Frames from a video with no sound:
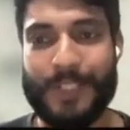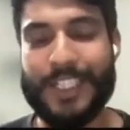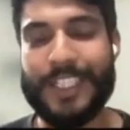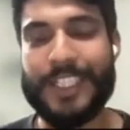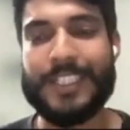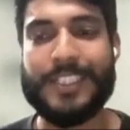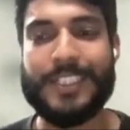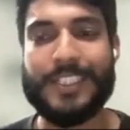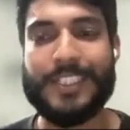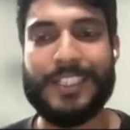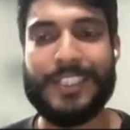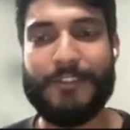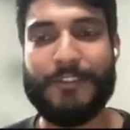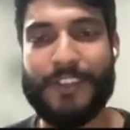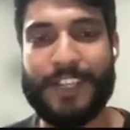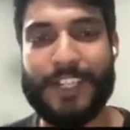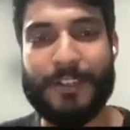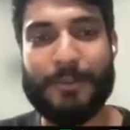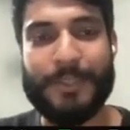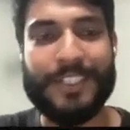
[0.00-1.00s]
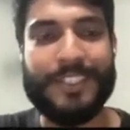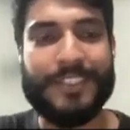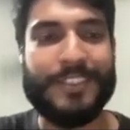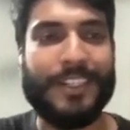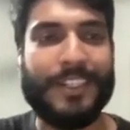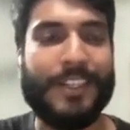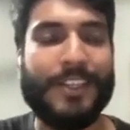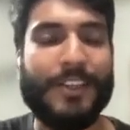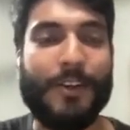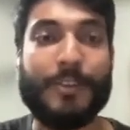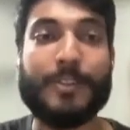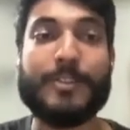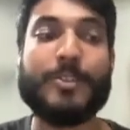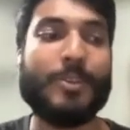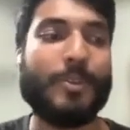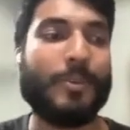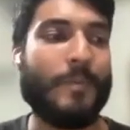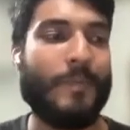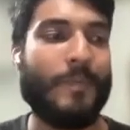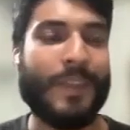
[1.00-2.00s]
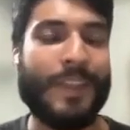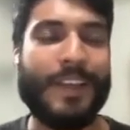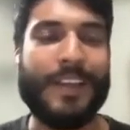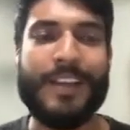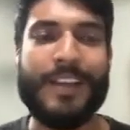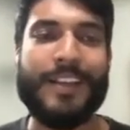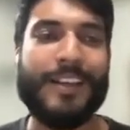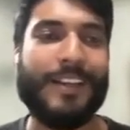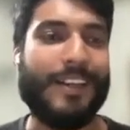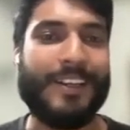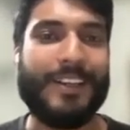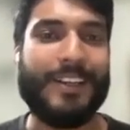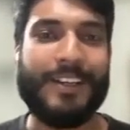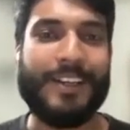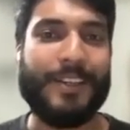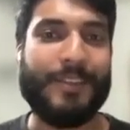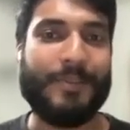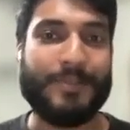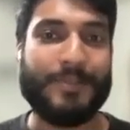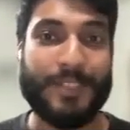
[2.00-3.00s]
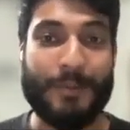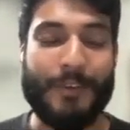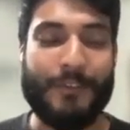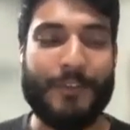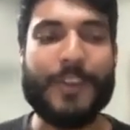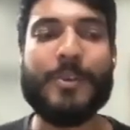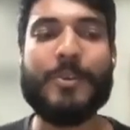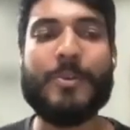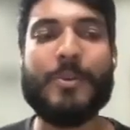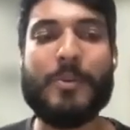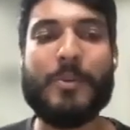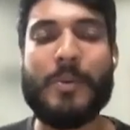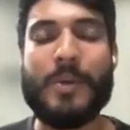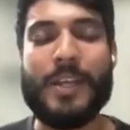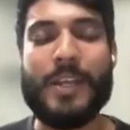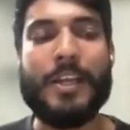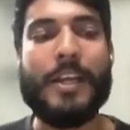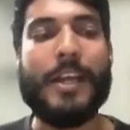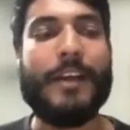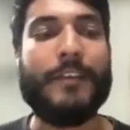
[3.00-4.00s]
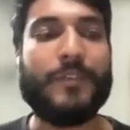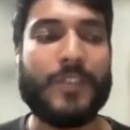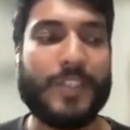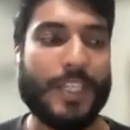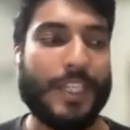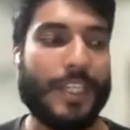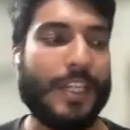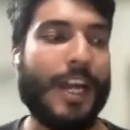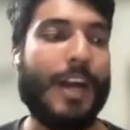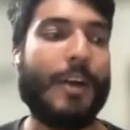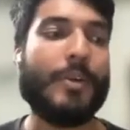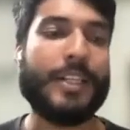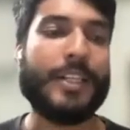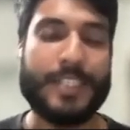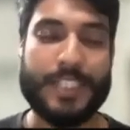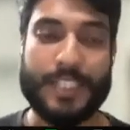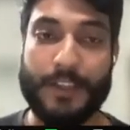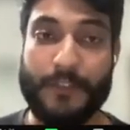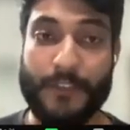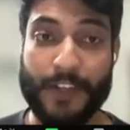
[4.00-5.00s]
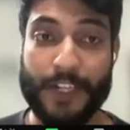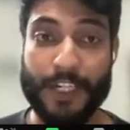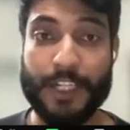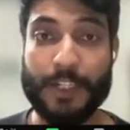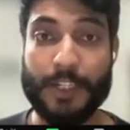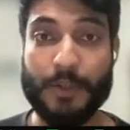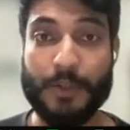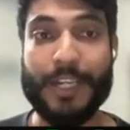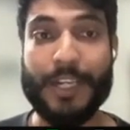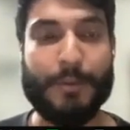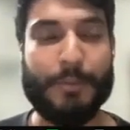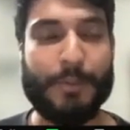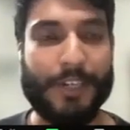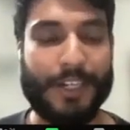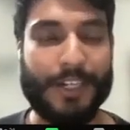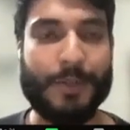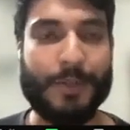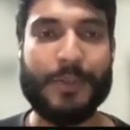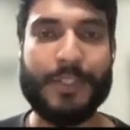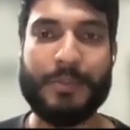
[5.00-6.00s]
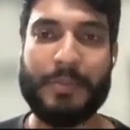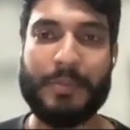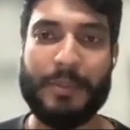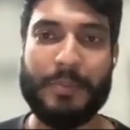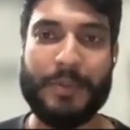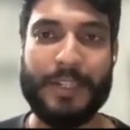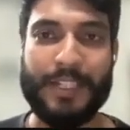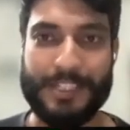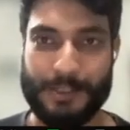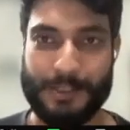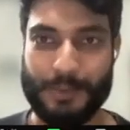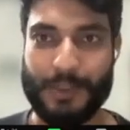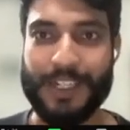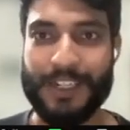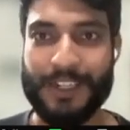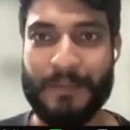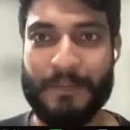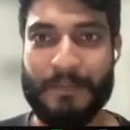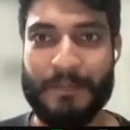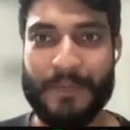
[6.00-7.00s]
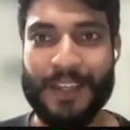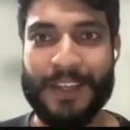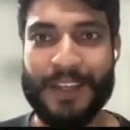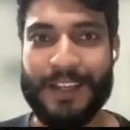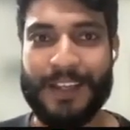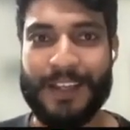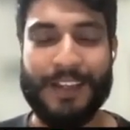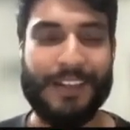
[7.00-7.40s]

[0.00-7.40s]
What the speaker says: with communities in different ways, and also some of you have seen how it's difficult to collaborate with people as well.